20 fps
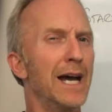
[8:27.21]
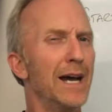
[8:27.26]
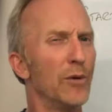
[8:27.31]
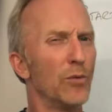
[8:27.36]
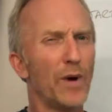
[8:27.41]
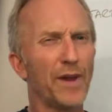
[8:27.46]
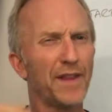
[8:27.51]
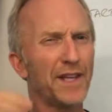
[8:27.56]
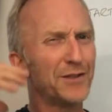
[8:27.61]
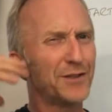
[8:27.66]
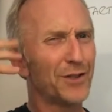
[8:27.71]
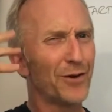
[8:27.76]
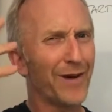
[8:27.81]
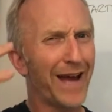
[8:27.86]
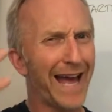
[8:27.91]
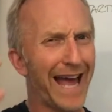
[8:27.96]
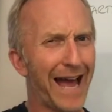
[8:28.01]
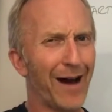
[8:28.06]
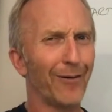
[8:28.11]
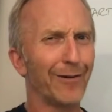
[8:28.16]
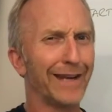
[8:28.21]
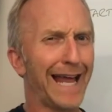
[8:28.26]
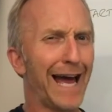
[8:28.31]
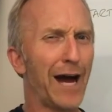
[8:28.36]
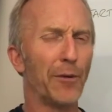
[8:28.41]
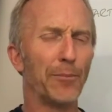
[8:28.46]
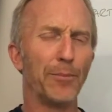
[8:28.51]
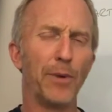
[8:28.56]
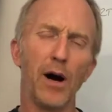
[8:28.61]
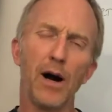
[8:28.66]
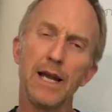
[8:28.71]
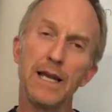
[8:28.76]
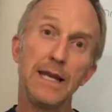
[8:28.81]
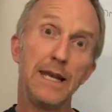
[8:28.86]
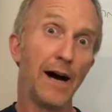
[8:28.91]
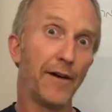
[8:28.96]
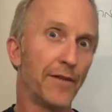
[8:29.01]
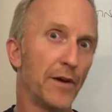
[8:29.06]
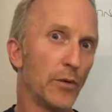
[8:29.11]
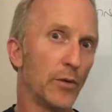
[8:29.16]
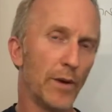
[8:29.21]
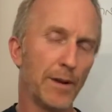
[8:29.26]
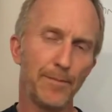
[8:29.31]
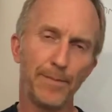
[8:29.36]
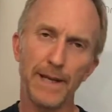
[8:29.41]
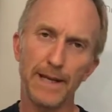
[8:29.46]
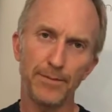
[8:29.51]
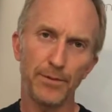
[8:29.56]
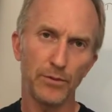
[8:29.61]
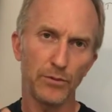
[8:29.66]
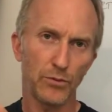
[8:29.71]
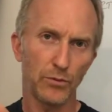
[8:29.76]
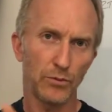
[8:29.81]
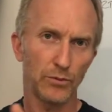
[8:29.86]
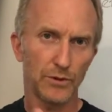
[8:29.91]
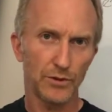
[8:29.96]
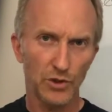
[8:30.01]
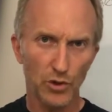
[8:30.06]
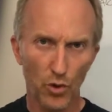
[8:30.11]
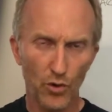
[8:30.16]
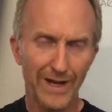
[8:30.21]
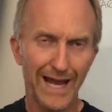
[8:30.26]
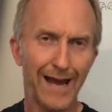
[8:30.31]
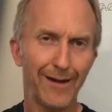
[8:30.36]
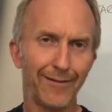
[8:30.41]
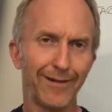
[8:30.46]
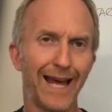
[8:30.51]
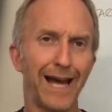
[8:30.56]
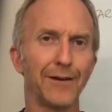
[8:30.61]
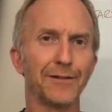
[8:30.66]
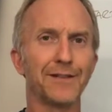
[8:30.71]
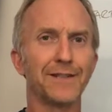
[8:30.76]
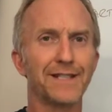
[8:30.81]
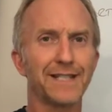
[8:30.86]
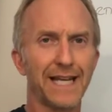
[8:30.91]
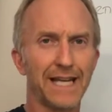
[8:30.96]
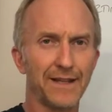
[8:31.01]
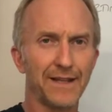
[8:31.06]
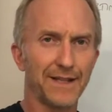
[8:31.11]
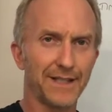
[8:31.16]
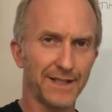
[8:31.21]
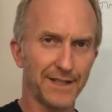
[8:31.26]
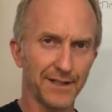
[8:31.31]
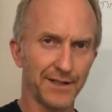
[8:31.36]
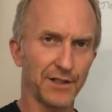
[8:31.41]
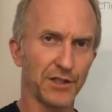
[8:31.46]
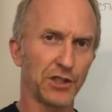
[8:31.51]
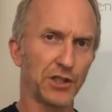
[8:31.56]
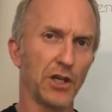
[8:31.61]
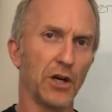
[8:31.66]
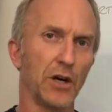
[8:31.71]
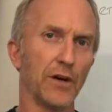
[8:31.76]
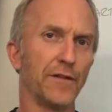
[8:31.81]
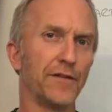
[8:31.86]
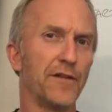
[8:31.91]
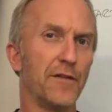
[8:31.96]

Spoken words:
whether you do it out loud, but I love it when people talk out loud and say this is the shot.